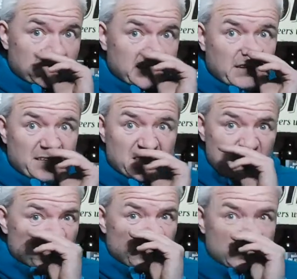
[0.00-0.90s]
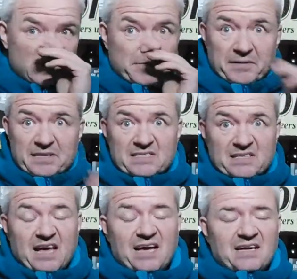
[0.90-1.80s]
You know, it's just as simple as
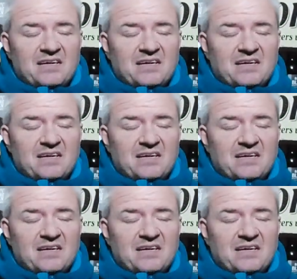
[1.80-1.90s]
that.